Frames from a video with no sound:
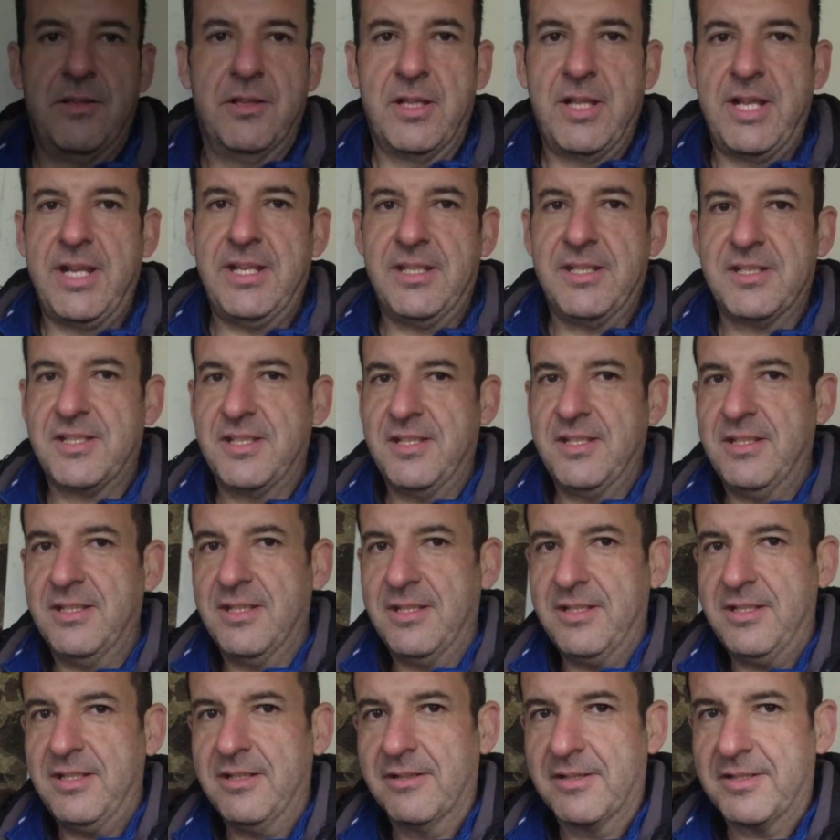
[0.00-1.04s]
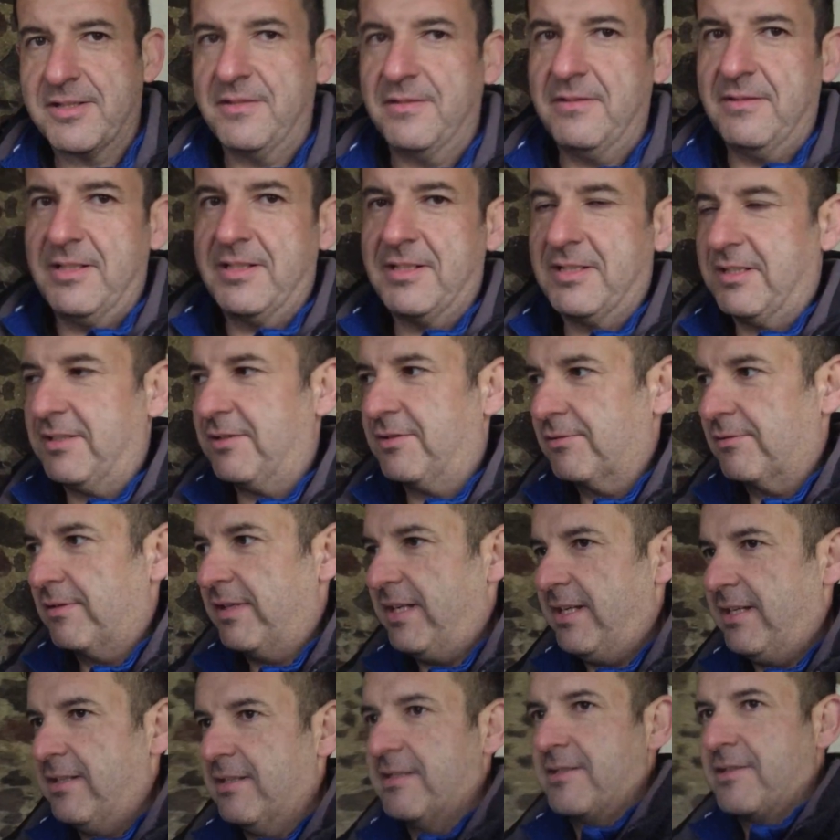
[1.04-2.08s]
The lighting in here isn't
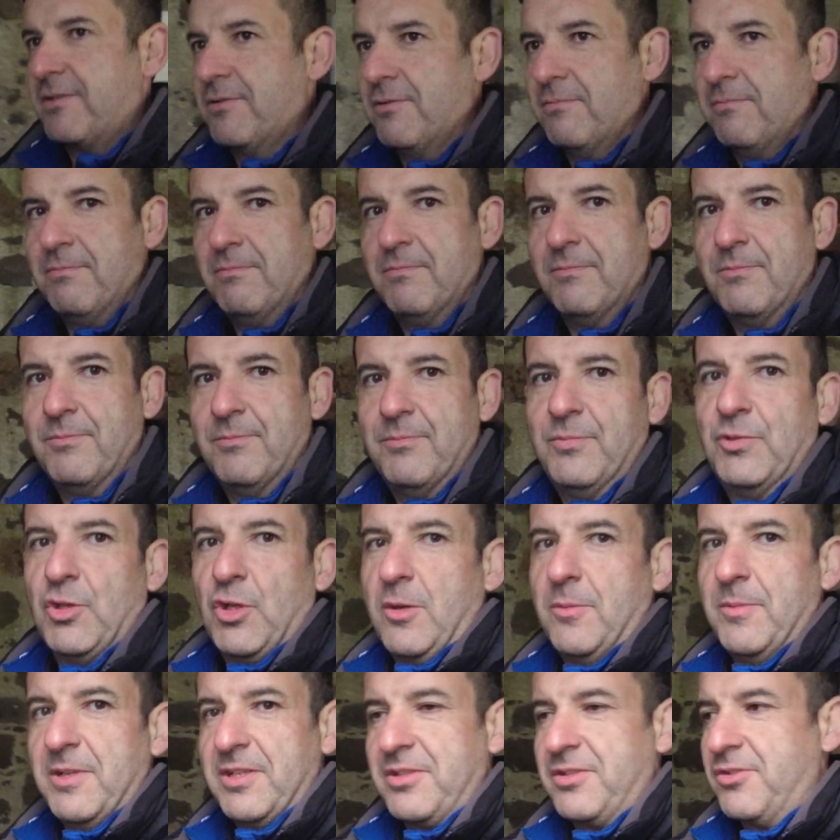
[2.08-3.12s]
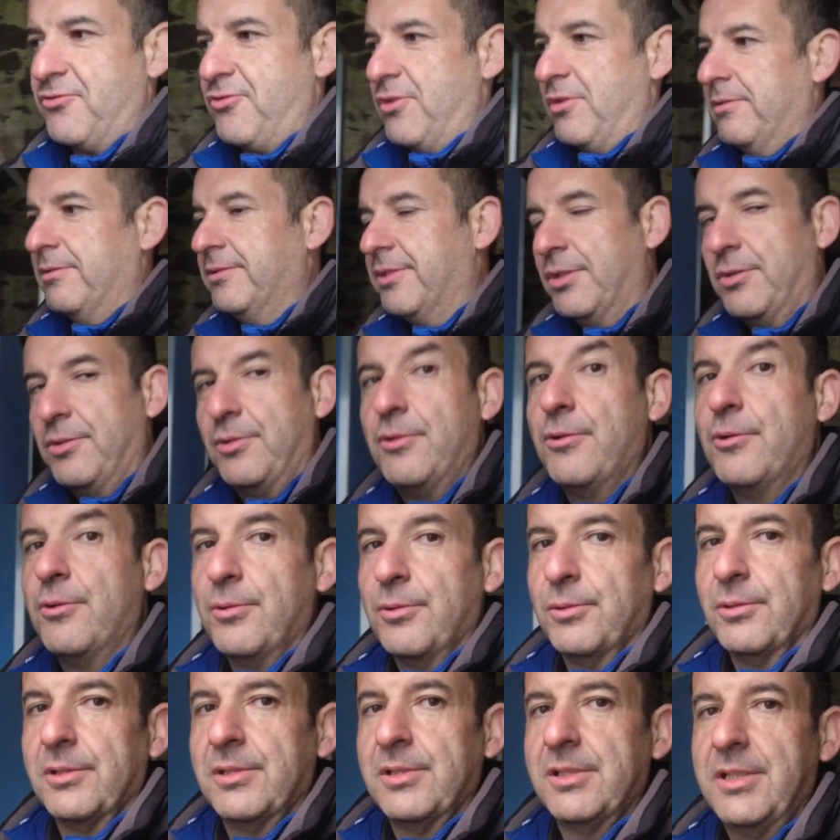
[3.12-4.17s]
great, so Thomas drilled a
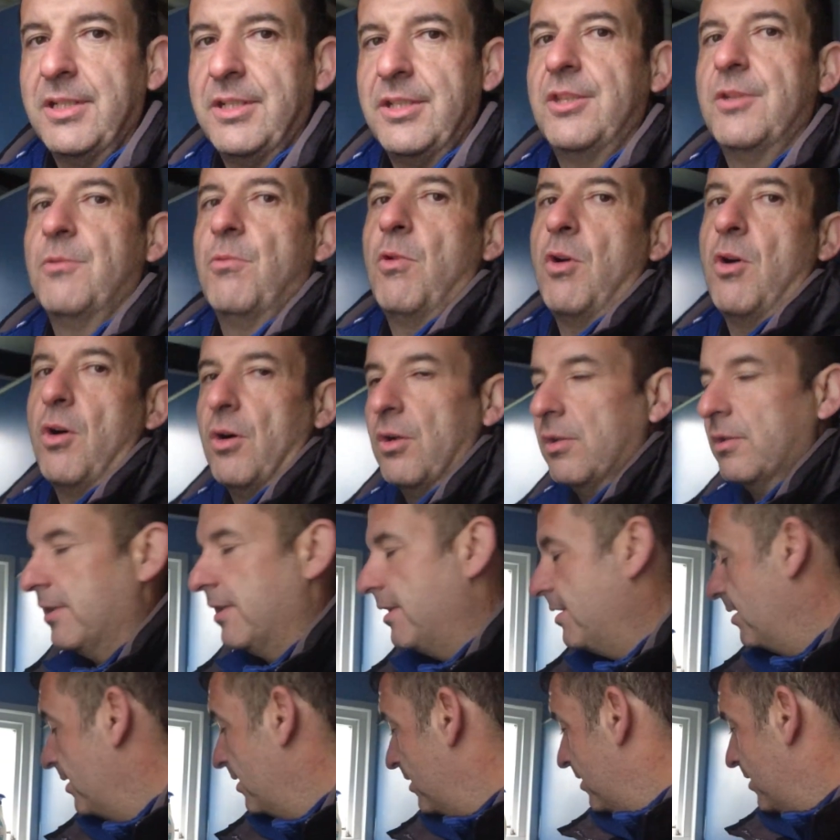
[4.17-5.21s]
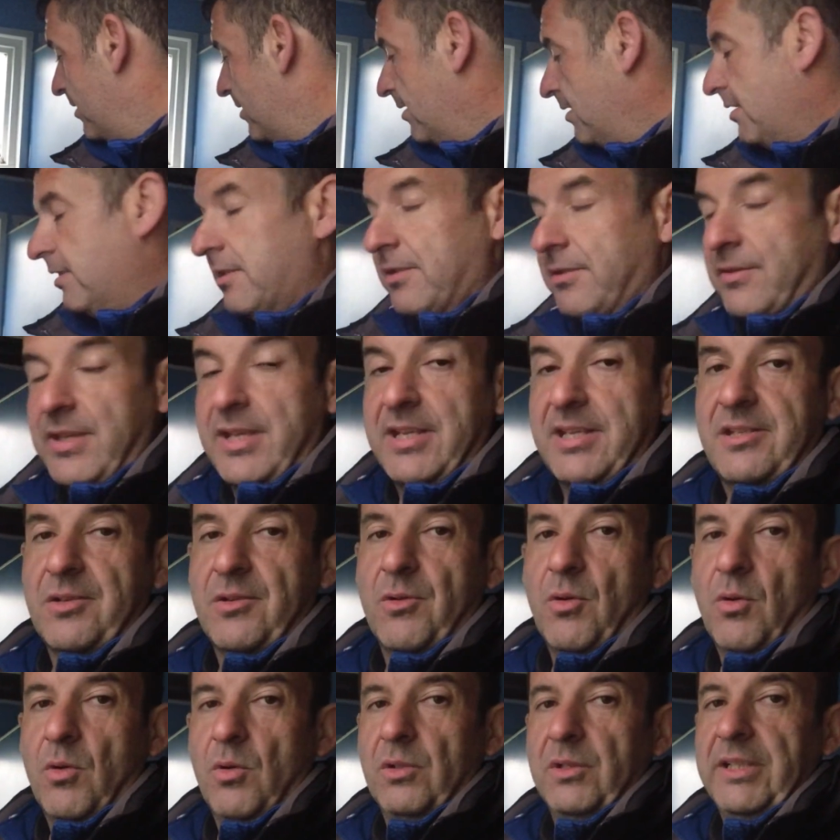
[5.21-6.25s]
hole in the wall. This
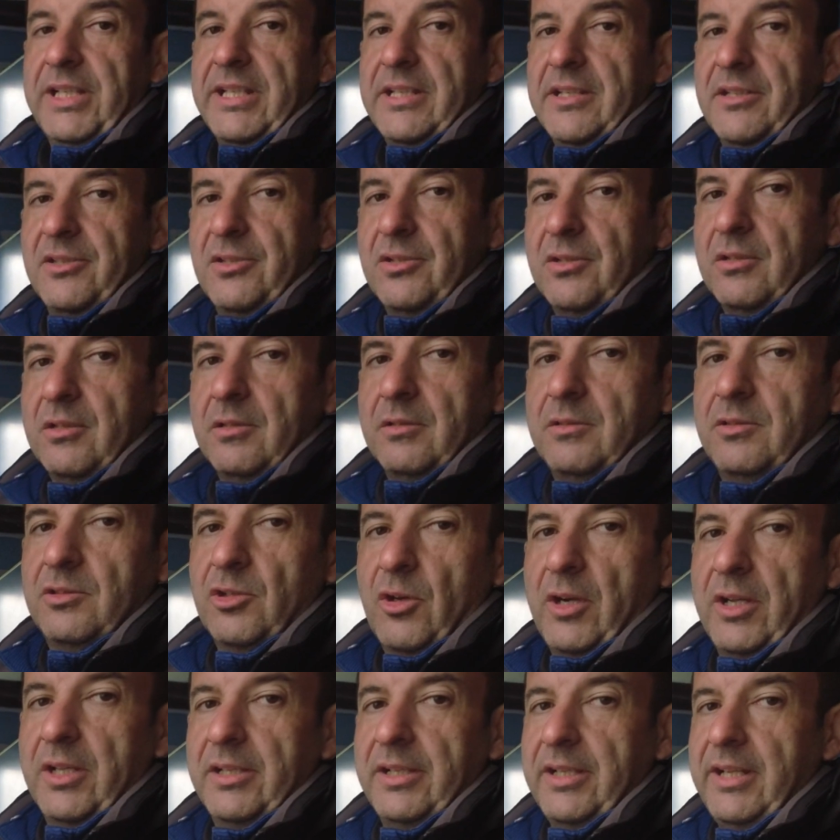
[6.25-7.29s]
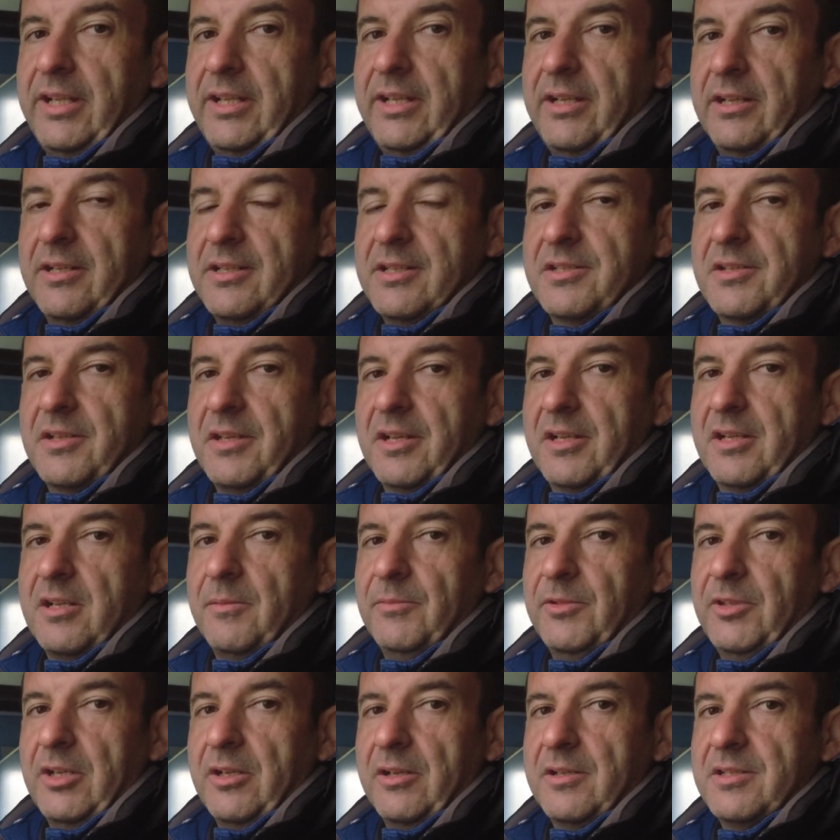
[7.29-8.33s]
whole lean-to toilet area is going to come
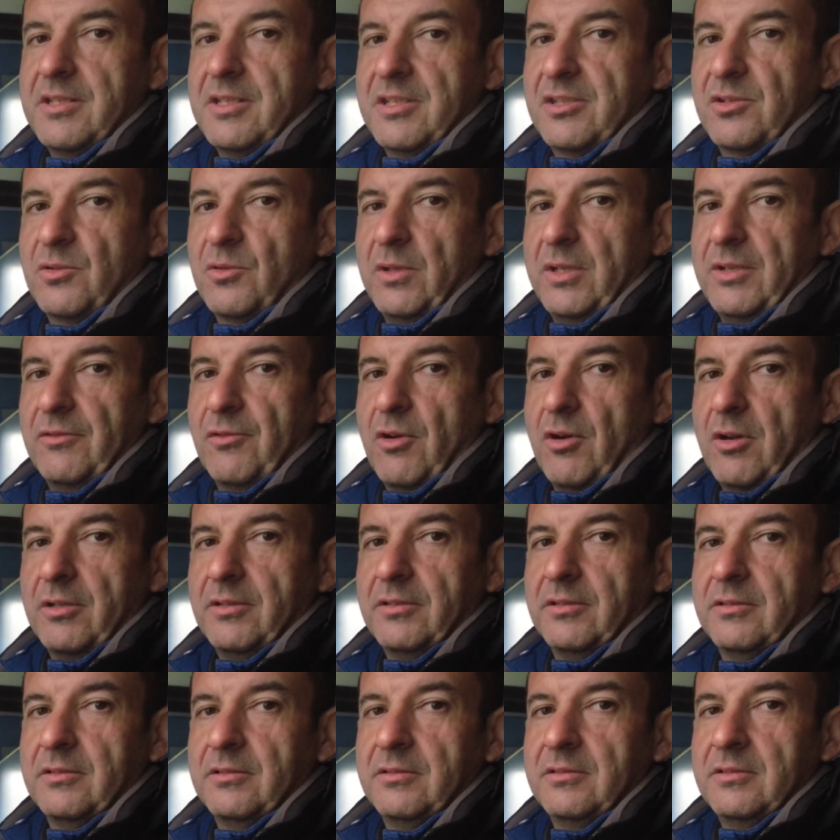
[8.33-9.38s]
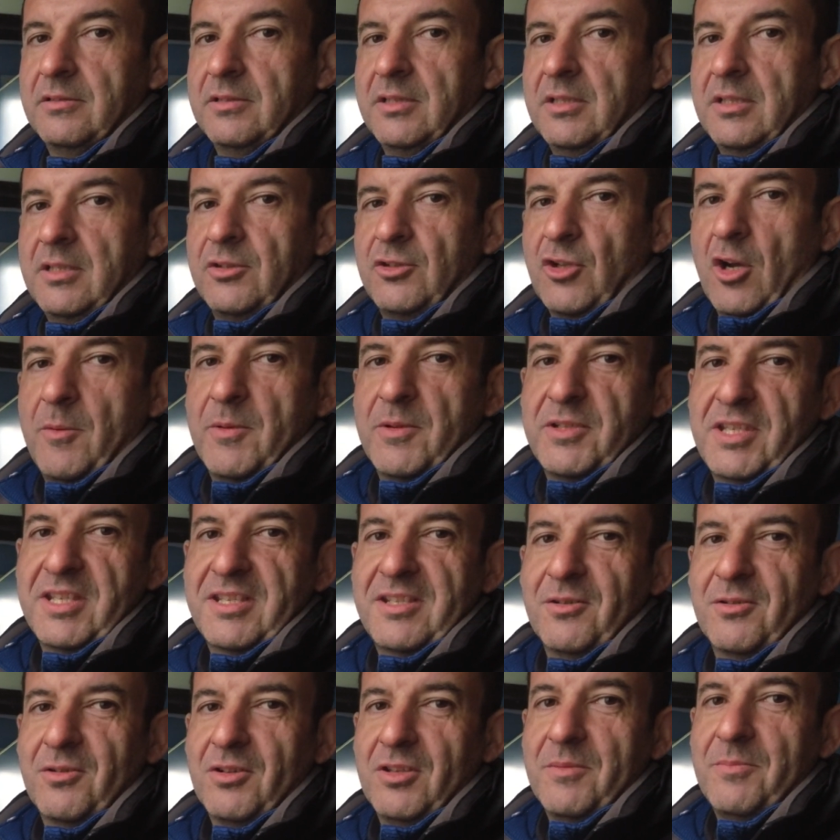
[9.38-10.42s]
down because it's totally rotten. Thomas has
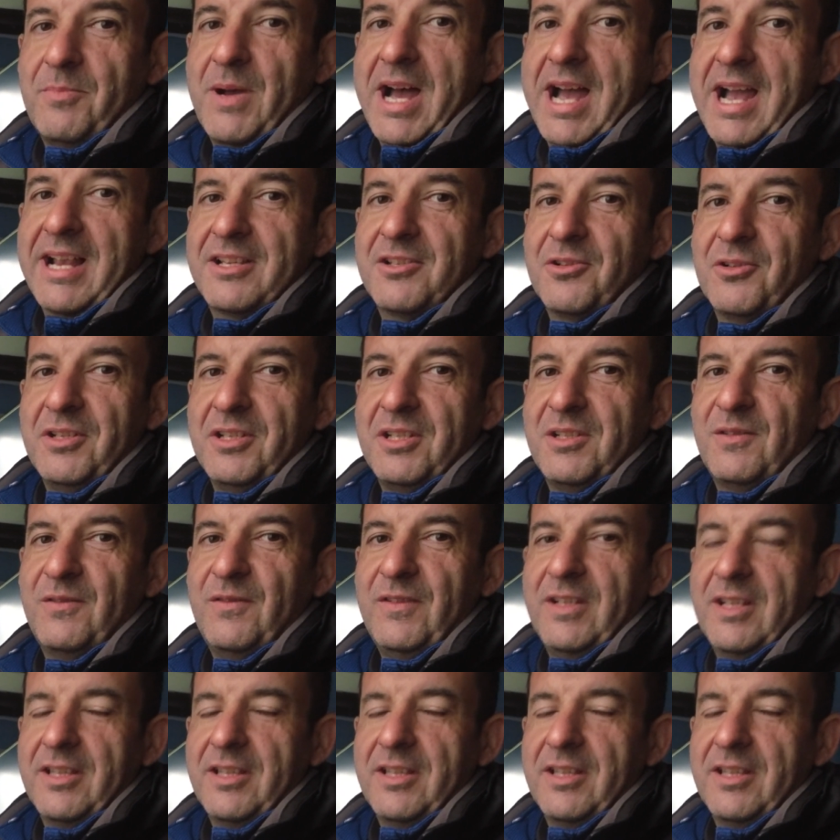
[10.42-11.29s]
still got the bags on his feet.